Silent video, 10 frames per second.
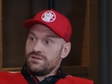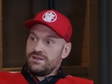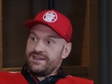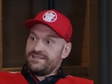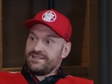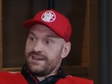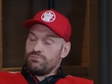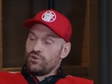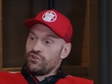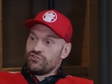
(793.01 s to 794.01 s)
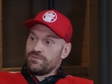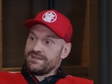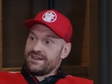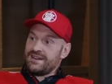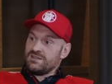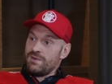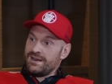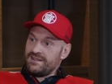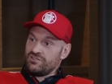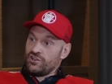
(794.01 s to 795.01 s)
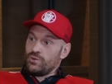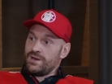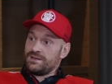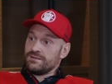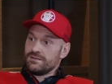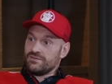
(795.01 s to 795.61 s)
He's 100% um, in his mind he's going to win.